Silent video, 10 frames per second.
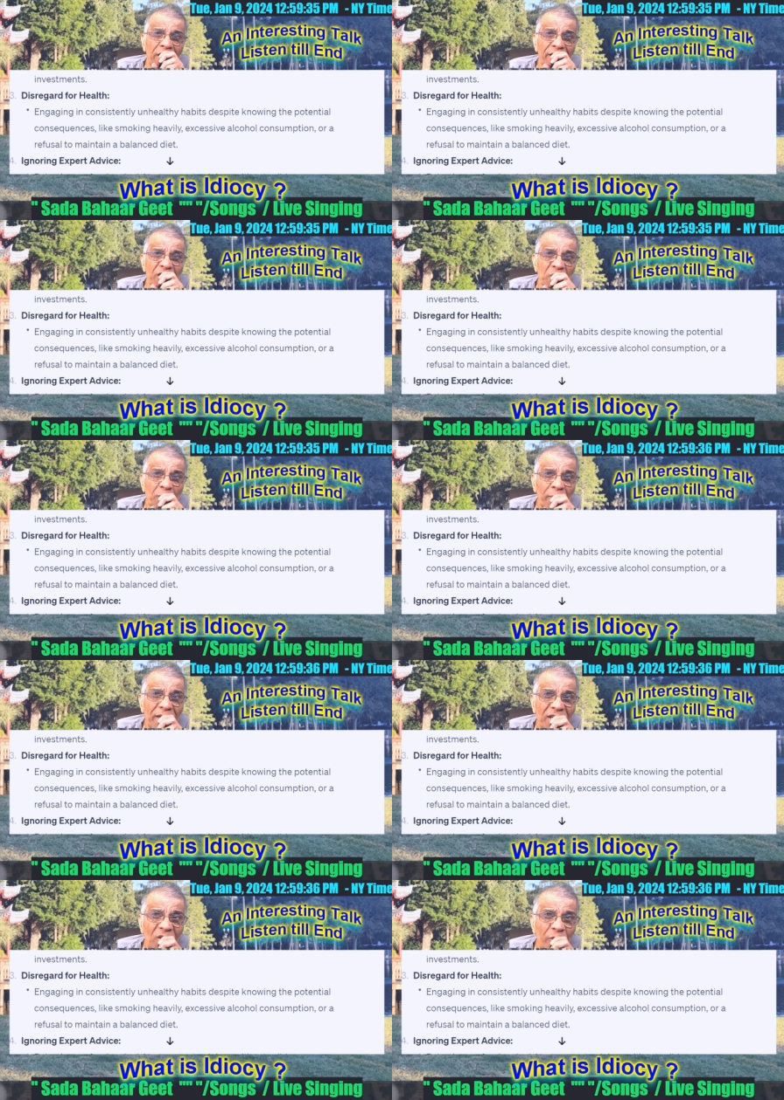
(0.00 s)

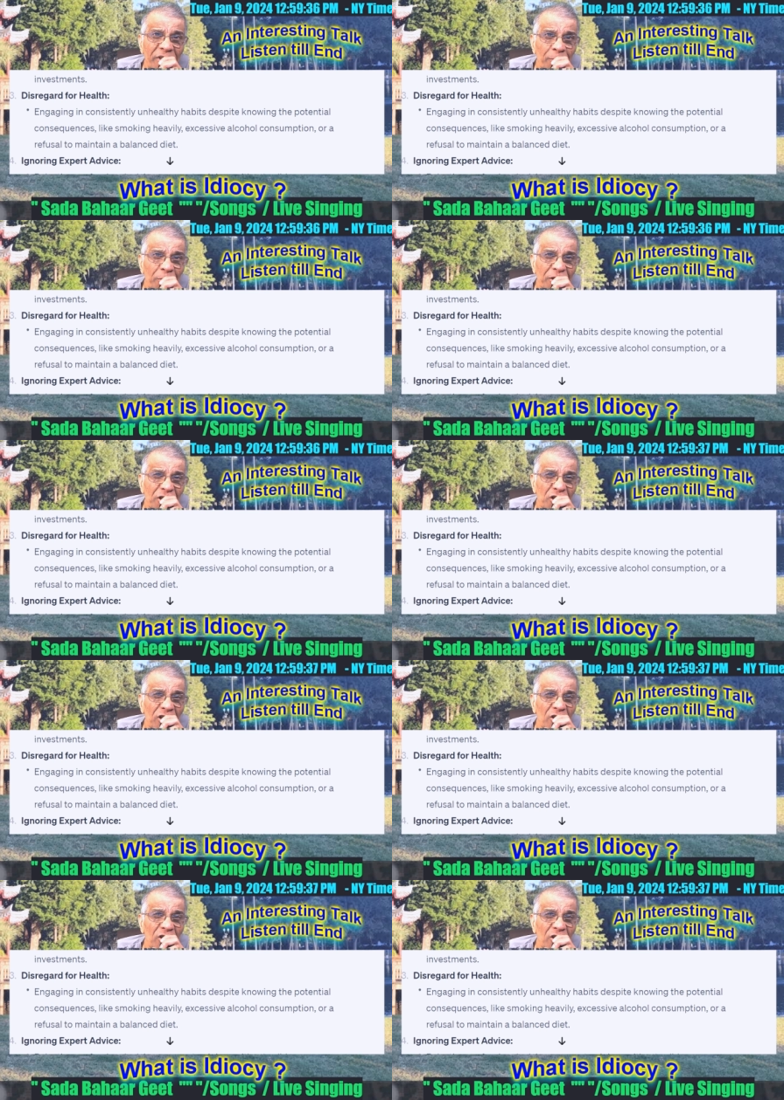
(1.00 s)
despite knowing the potential